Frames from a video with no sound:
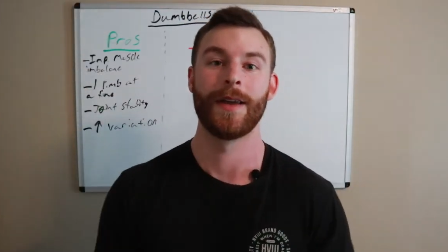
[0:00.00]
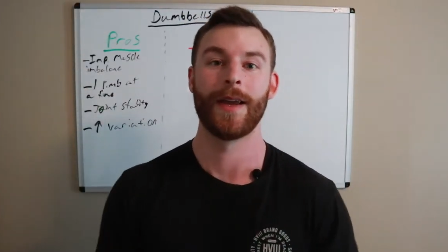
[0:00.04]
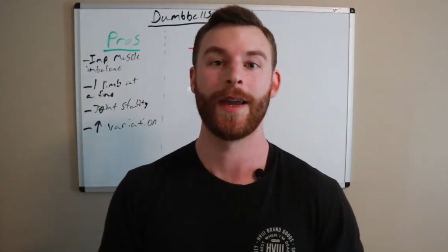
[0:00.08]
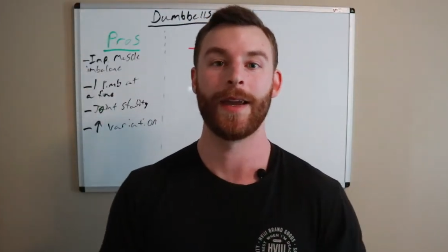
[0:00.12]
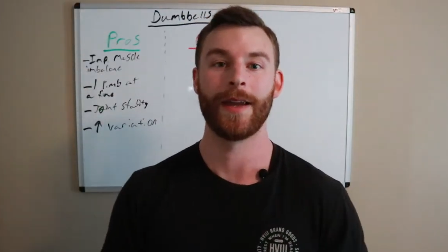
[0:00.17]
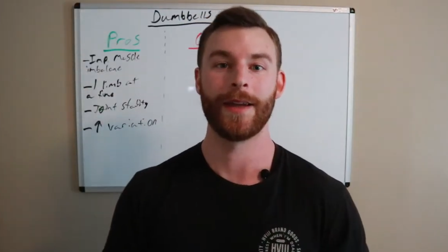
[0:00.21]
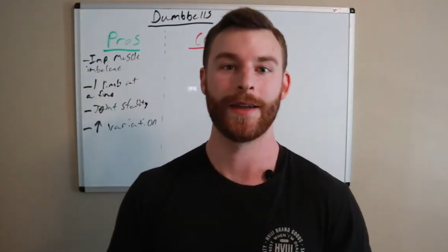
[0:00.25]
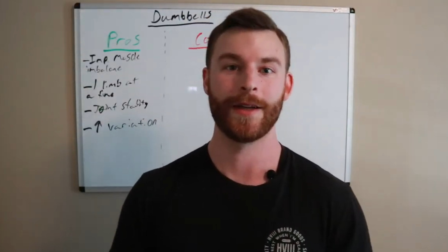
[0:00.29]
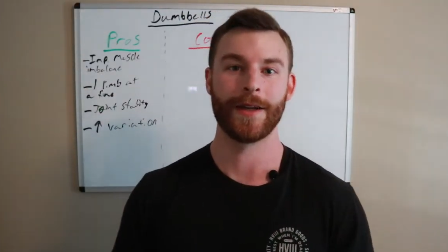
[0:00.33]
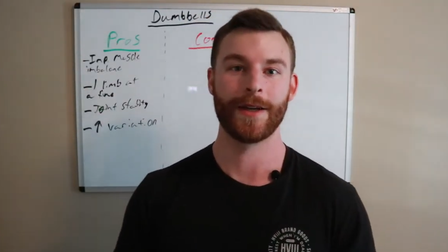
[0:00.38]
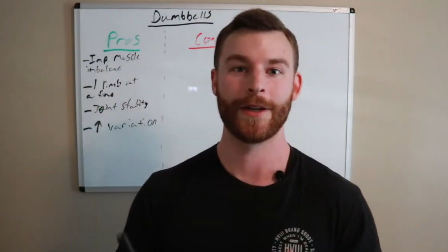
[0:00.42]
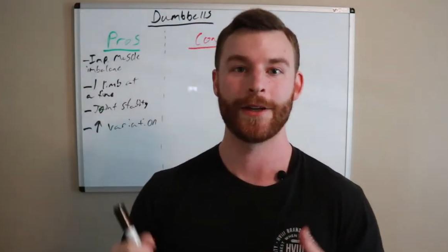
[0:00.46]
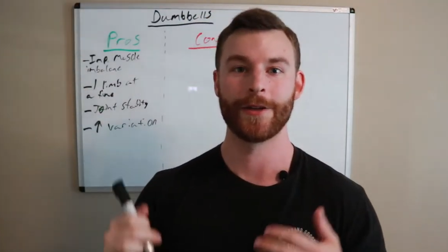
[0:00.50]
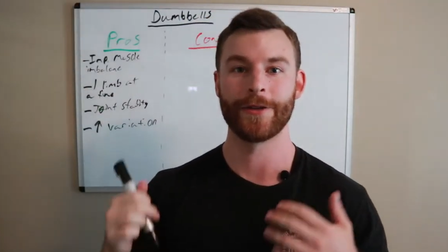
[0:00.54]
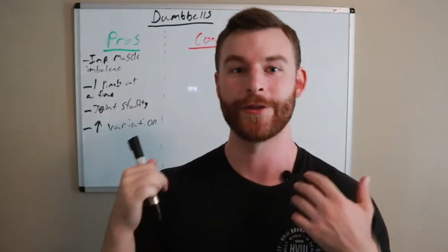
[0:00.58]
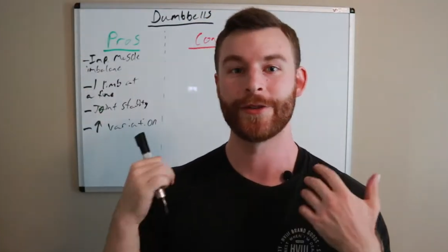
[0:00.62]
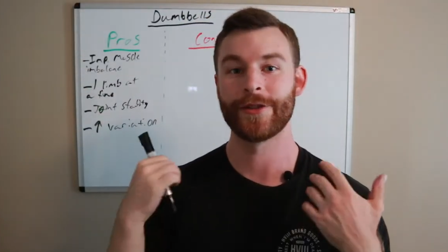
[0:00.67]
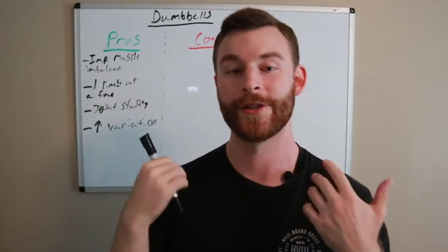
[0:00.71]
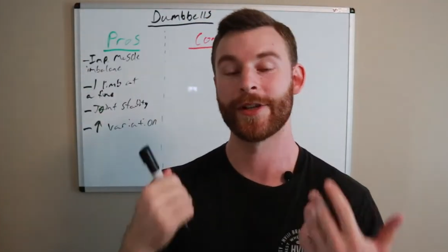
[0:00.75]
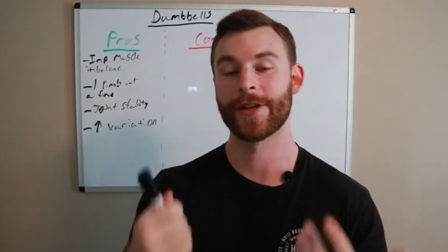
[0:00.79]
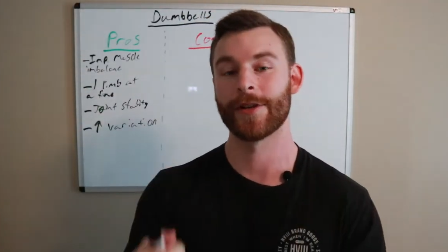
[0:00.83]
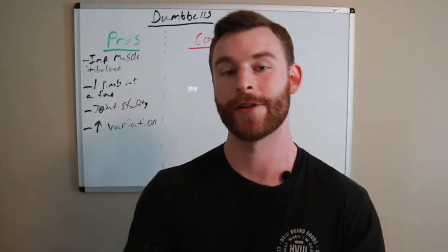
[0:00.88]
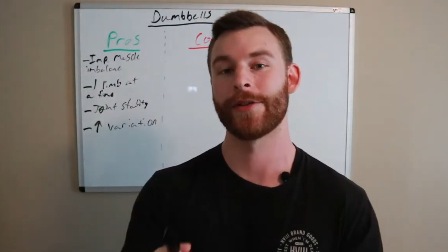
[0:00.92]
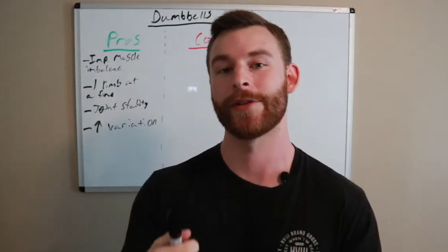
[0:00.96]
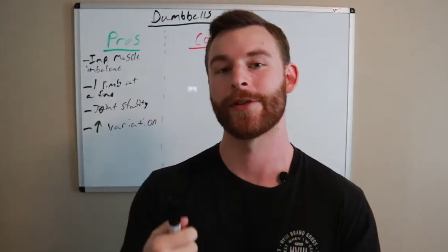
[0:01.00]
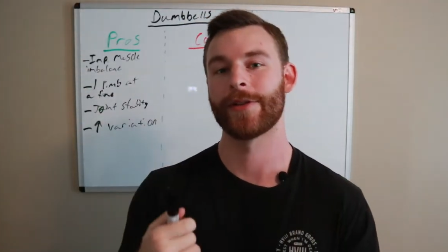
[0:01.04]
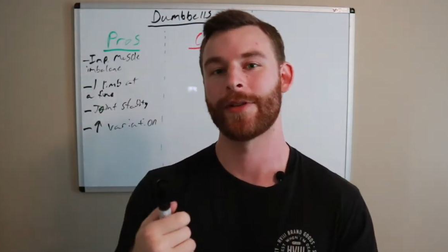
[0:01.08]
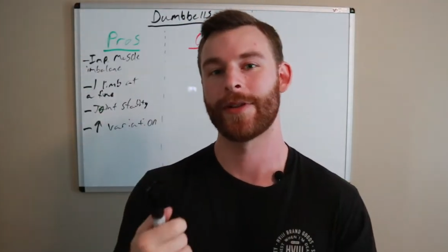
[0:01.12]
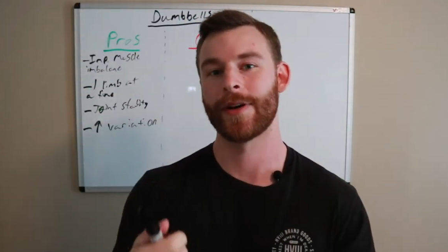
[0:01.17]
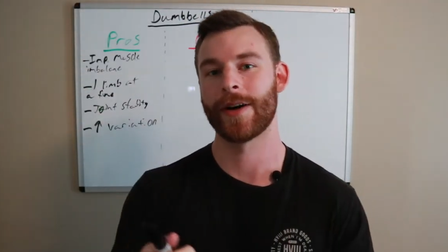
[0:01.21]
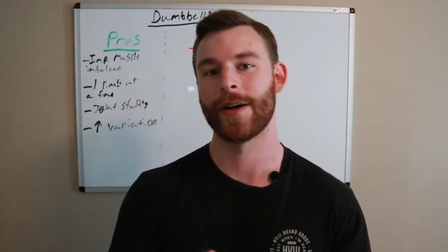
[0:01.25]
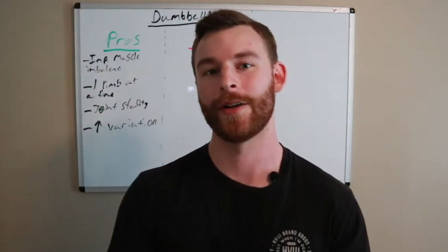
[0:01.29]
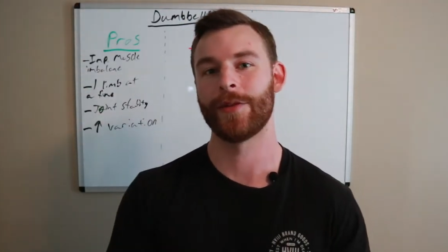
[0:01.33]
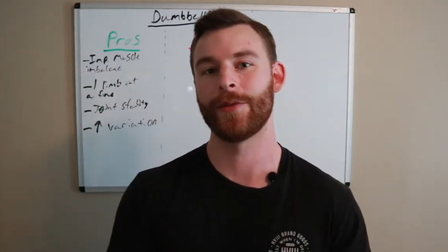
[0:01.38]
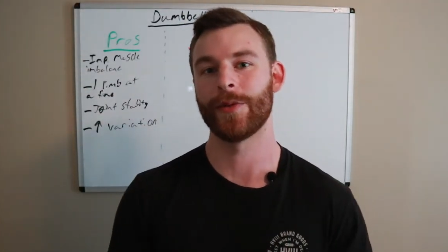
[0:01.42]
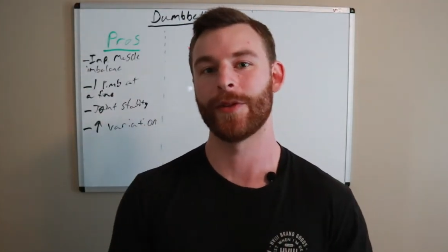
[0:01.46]
and share your
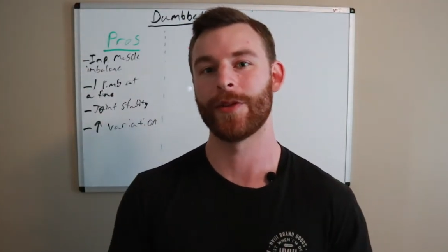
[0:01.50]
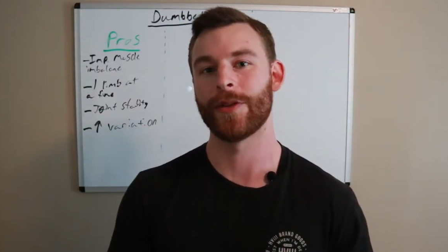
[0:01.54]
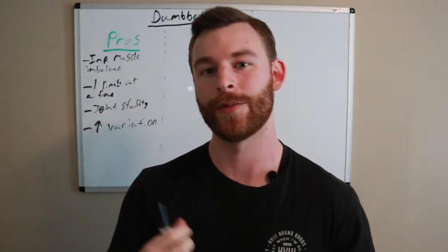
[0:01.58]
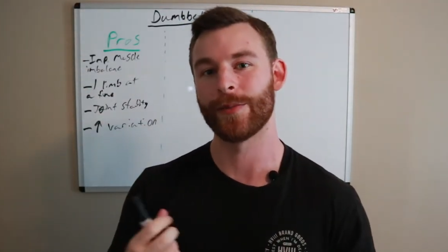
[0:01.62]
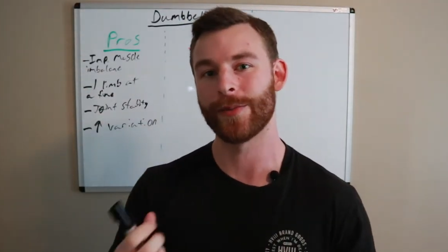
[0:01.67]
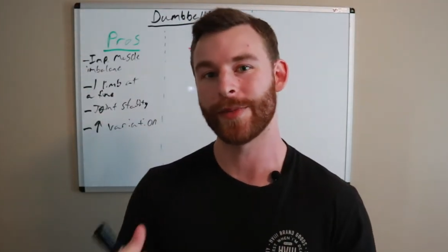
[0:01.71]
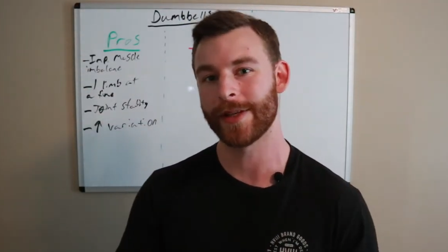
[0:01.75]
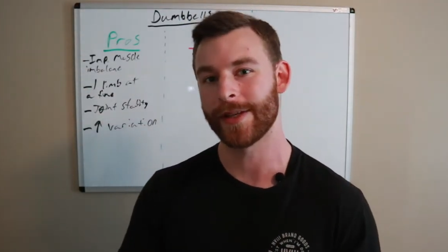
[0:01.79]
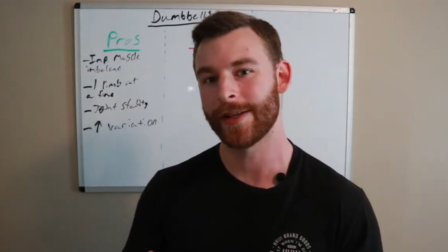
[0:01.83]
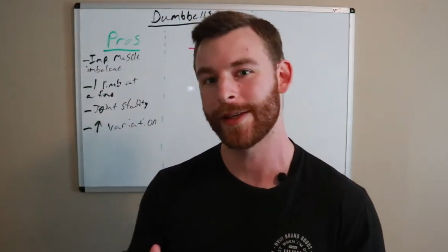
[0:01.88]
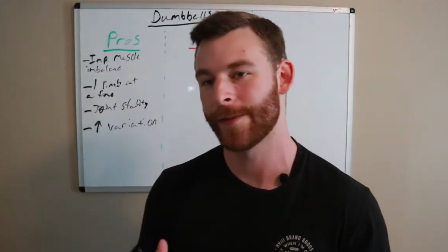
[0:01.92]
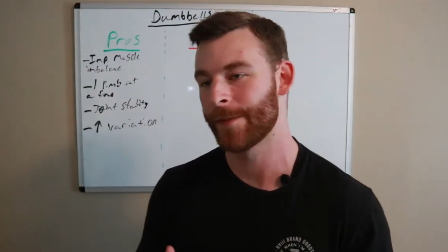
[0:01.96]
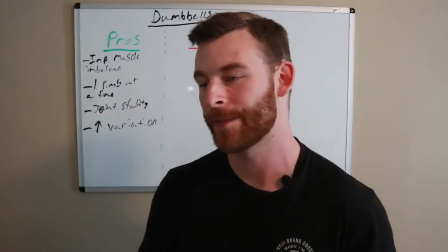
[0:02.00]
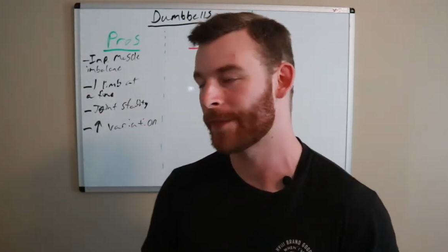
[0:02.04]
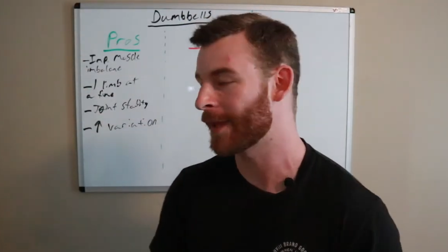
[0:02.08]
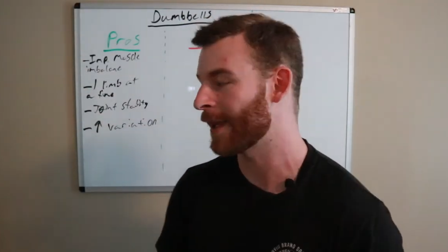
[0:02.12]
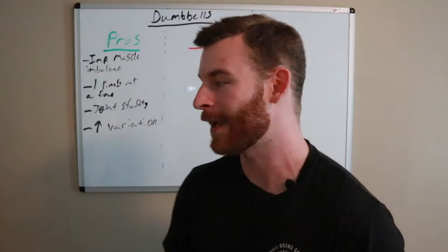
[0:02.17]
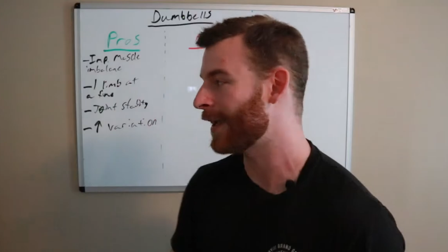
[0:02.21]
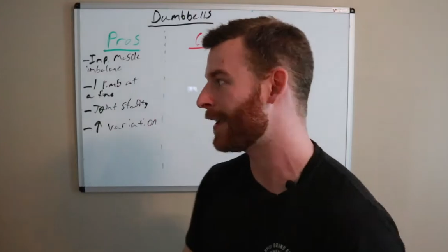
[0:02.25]
thoughts with me